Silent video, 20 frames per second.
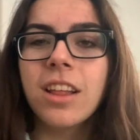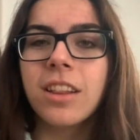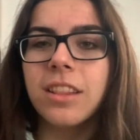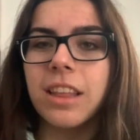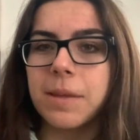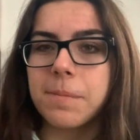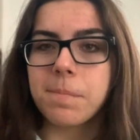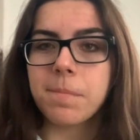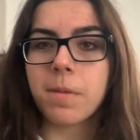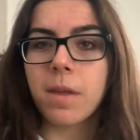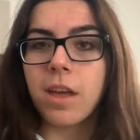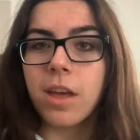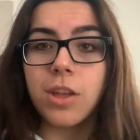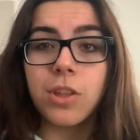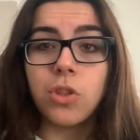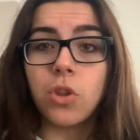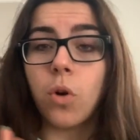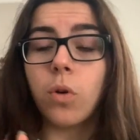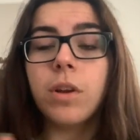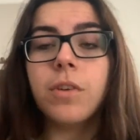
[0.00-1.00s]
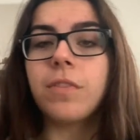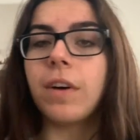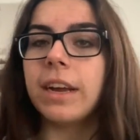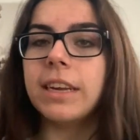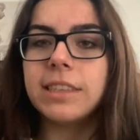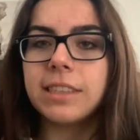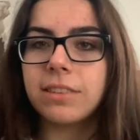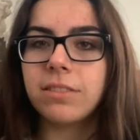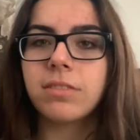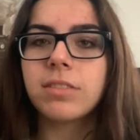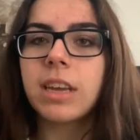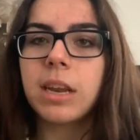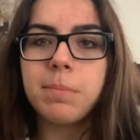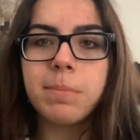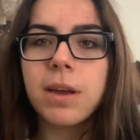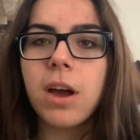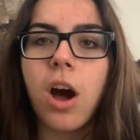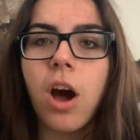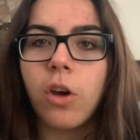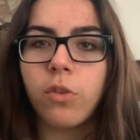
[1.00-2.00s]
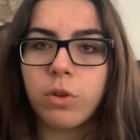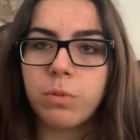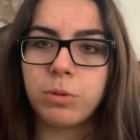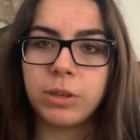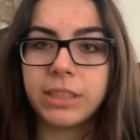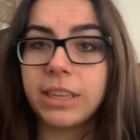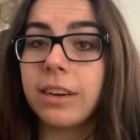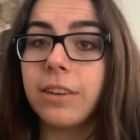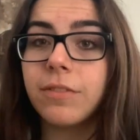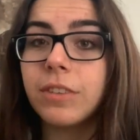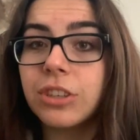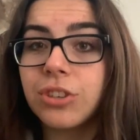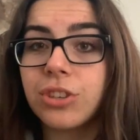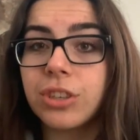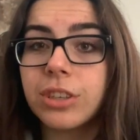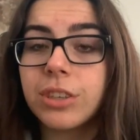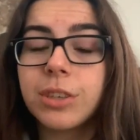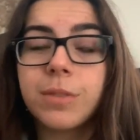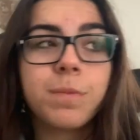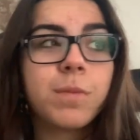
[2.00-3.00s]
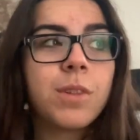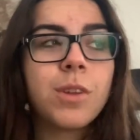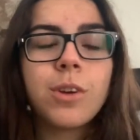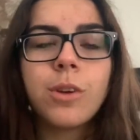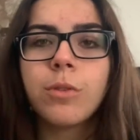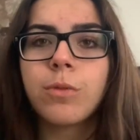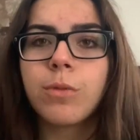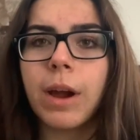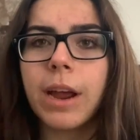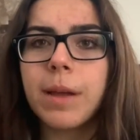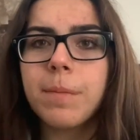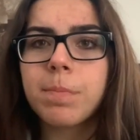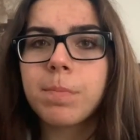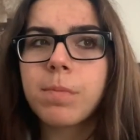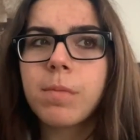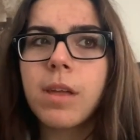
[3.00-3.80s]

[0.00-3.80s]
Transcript: Like, no device can be 100% efficient, right?